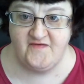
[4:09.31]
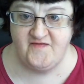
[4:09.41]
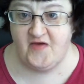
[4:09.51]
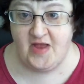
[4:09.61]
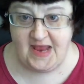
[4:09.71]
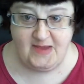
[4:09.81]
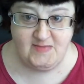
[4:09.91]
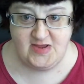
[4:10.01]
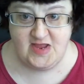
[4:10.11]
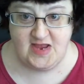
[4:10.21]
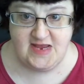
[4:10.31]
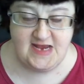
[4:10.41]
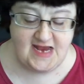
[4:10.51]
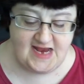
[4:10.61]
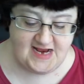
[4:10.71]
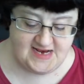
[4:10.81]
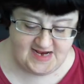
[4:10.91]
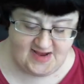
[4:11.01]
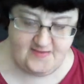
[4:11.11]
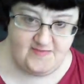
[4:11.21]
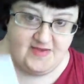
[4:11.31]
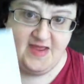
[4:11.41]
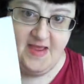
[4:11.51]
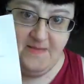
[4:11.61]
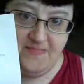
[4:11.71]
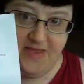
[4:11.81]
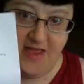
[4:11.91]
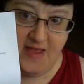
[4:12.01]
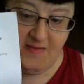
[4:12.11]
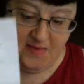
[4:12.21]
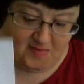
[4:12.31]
for, on Amazon, and um, but yeah, I got my